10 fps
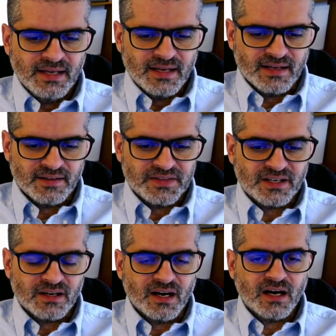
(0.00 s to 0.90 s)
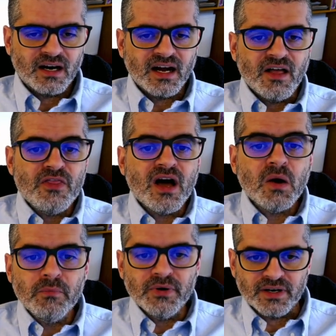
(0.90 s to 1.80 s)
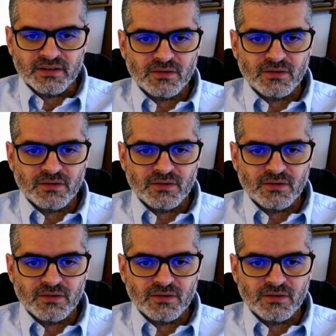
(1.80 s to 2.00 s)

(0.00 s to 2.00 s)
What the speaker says: there are a number